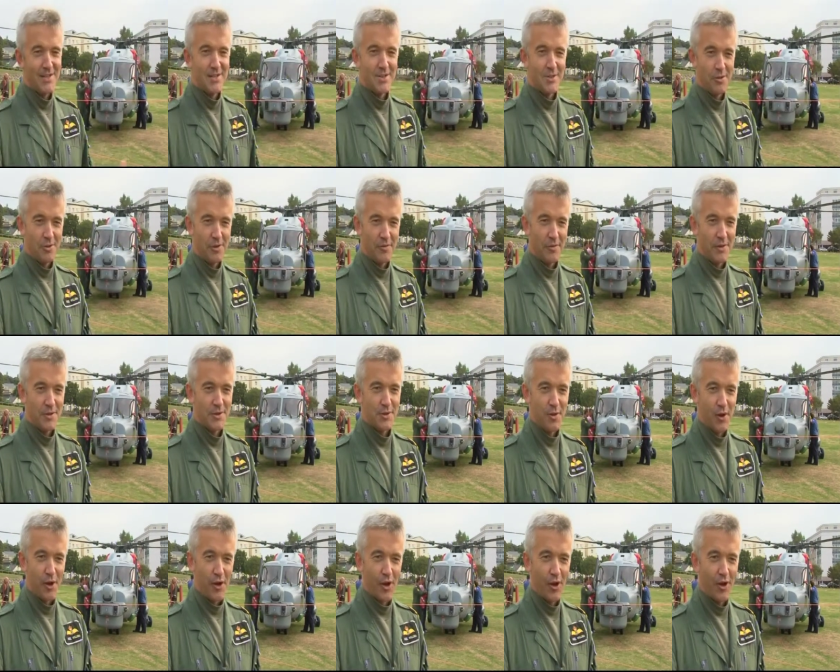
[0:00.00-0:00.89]
to school at
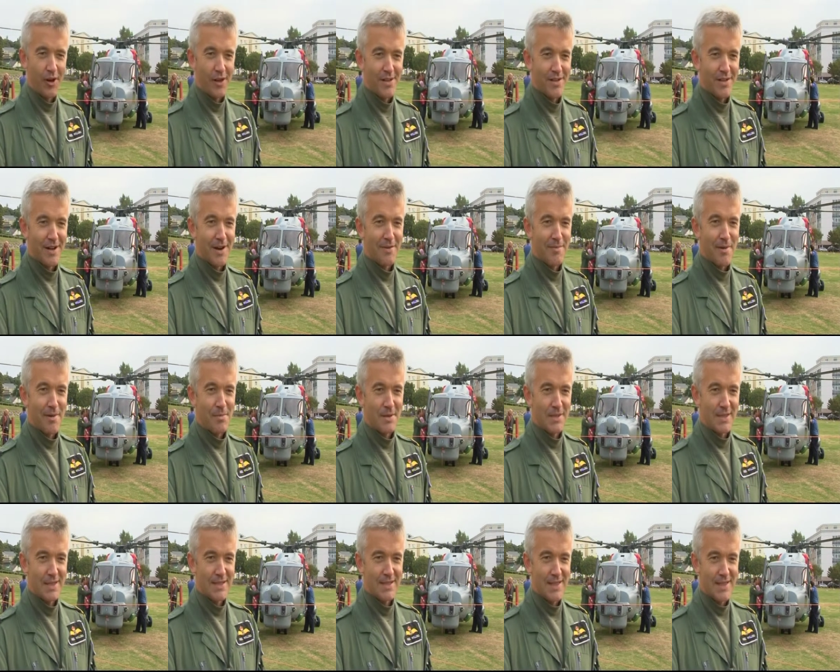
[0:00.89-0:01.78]
Victoria College and I
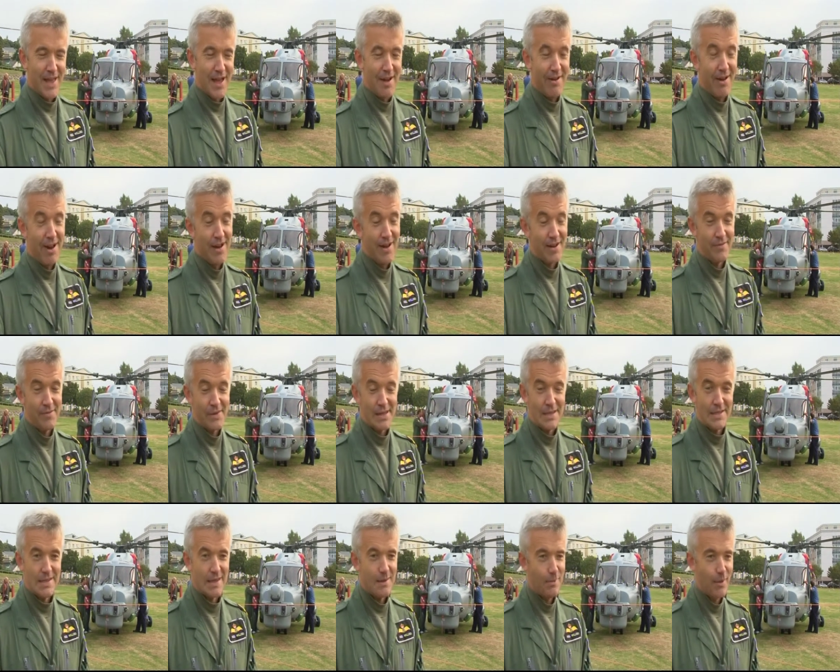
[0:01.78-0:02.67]
remember sitting there and at
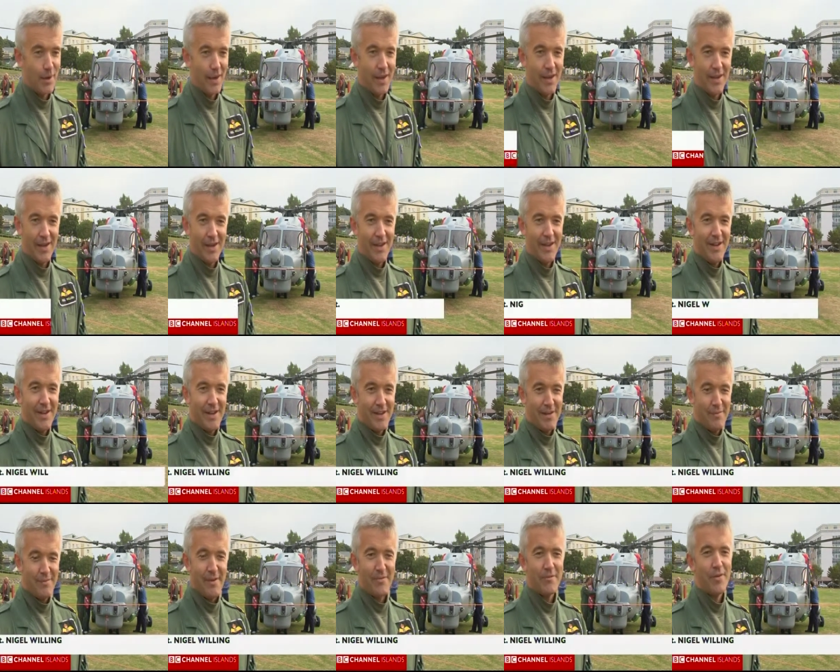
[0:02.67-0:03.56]
VCP
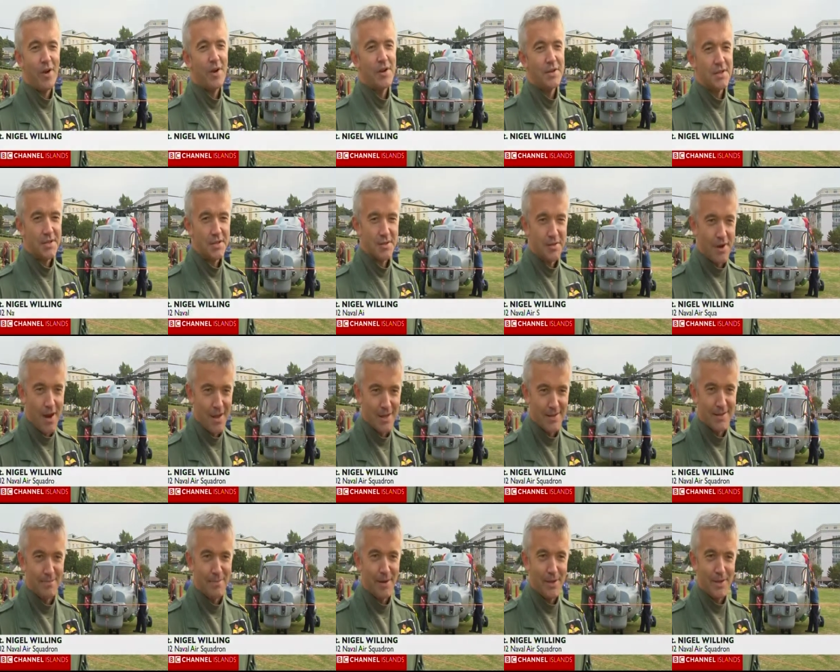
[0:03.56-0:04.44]
being very
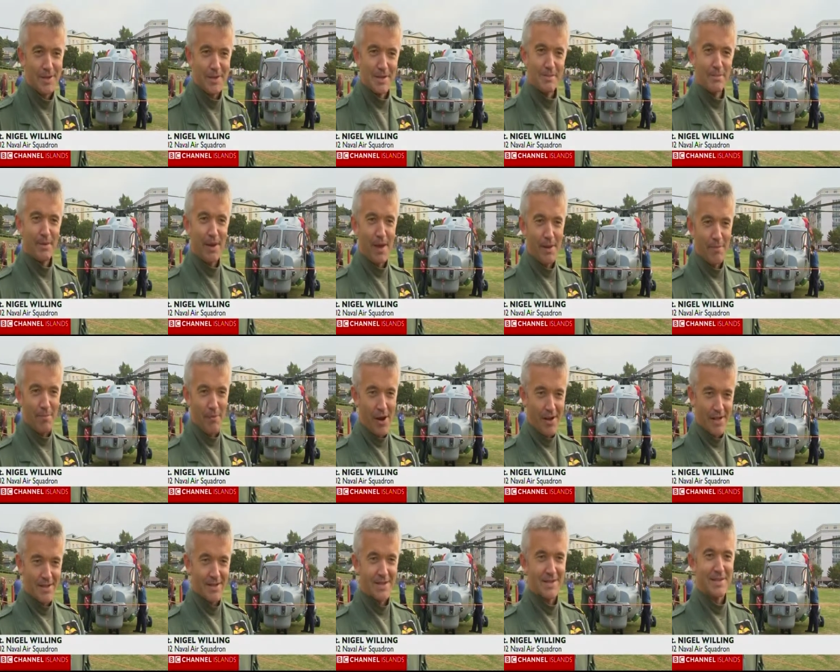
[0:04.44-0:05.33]
distracted by the display
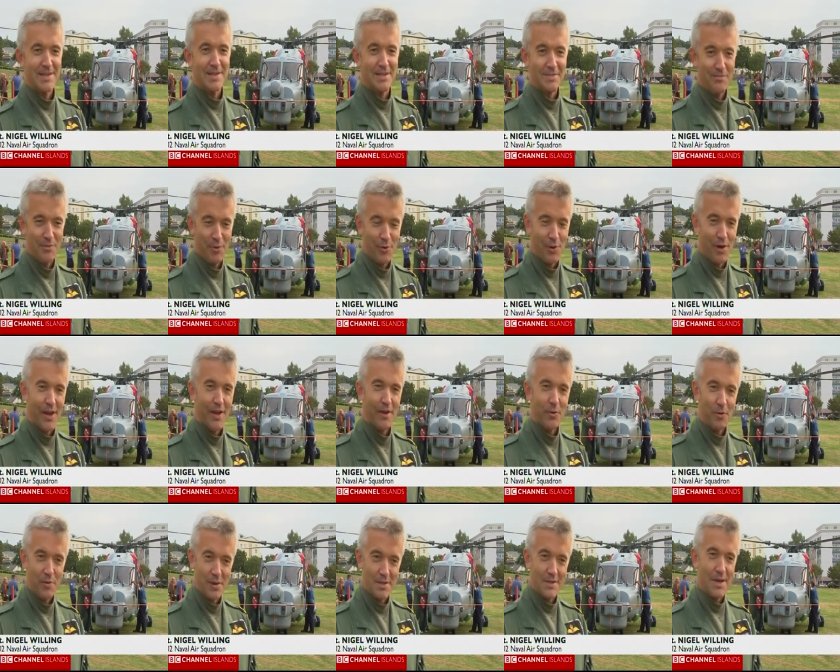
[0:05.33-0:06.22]
practices in the
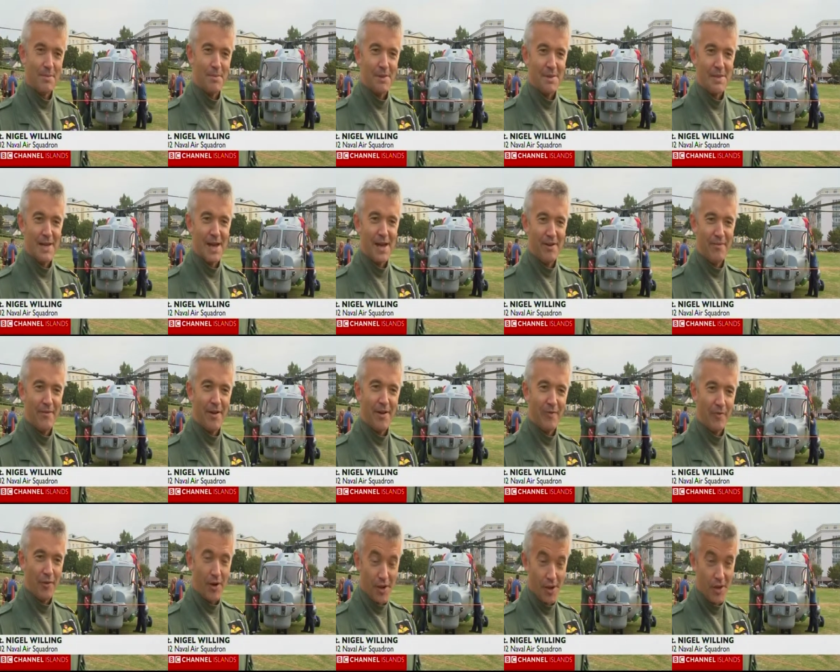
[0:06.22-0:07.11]
morning and always coming down if
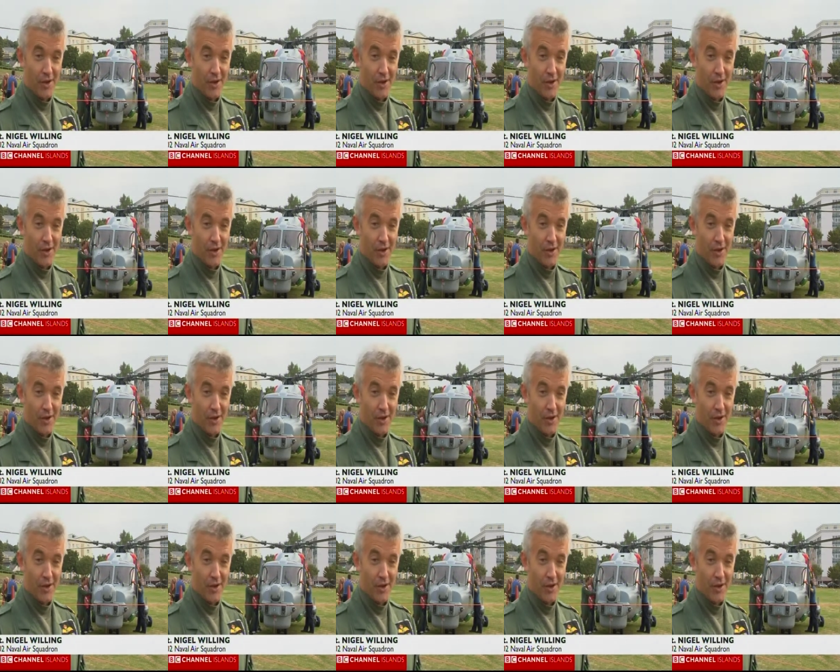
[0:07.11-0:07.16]
ever I